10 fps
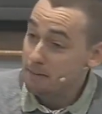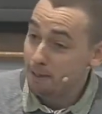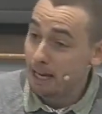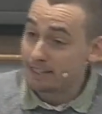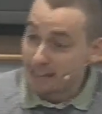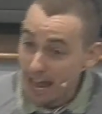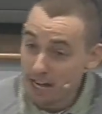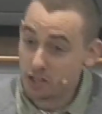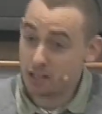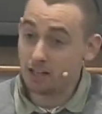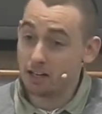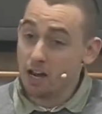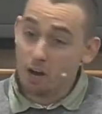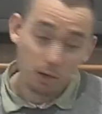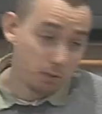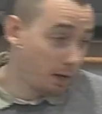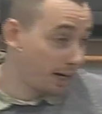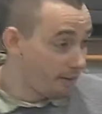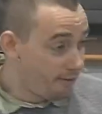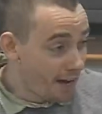to be a tension which we're
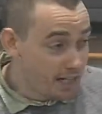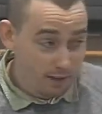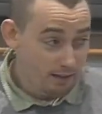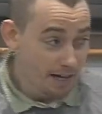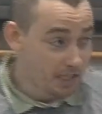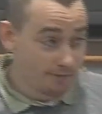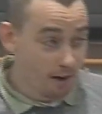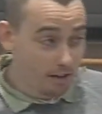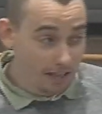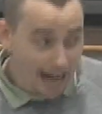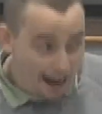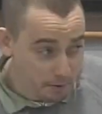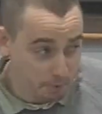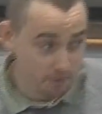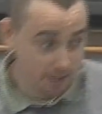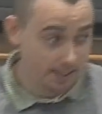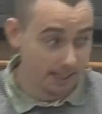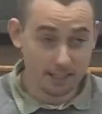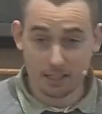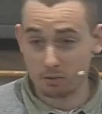going to face for the rest of our lives, brothers and
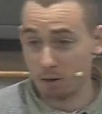sisters,